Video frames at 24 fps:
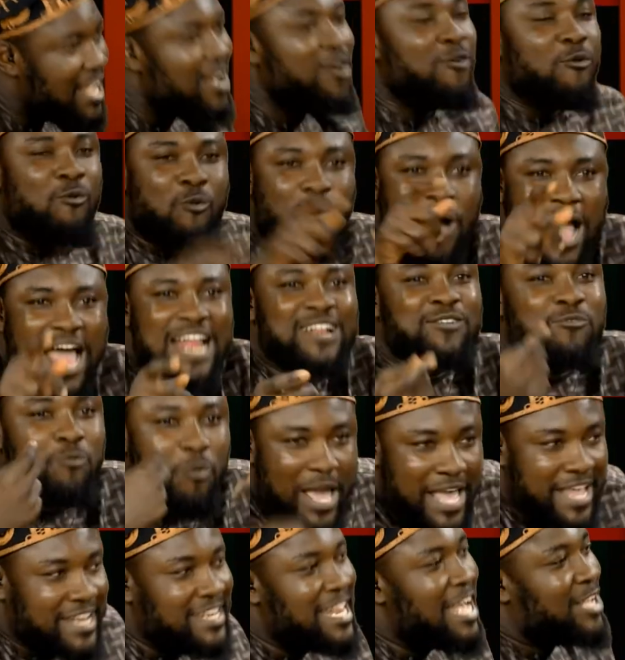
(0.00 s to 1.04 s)
When
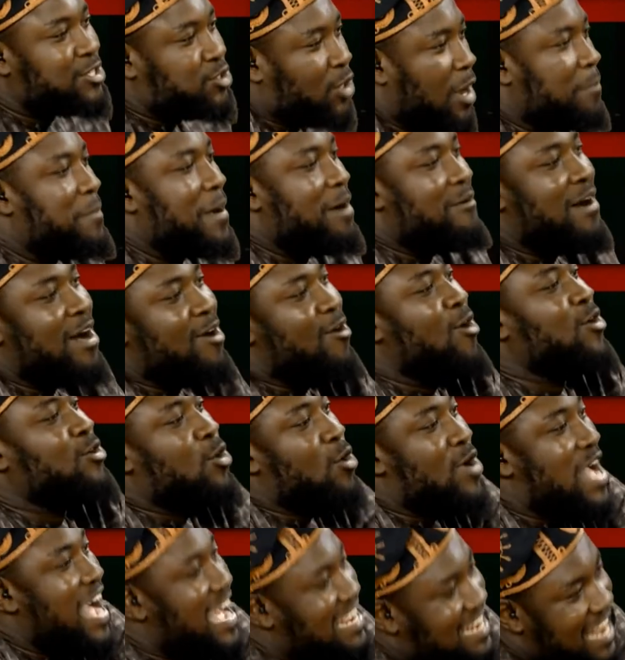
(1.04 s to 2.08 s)
we, they chop our own
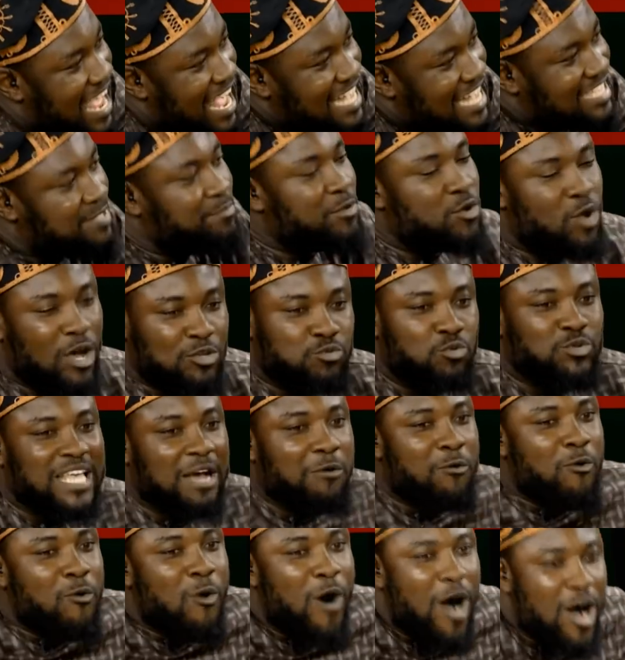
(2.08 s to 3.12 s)
local rice because we say
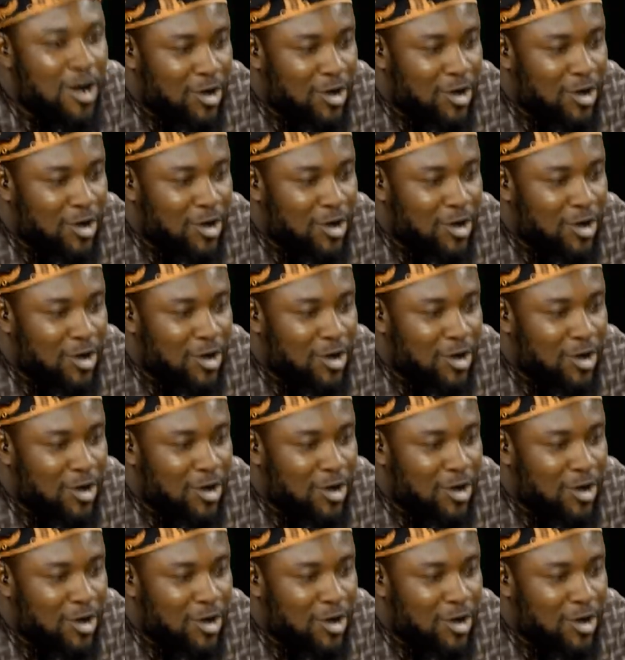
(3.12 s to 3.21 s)
we won't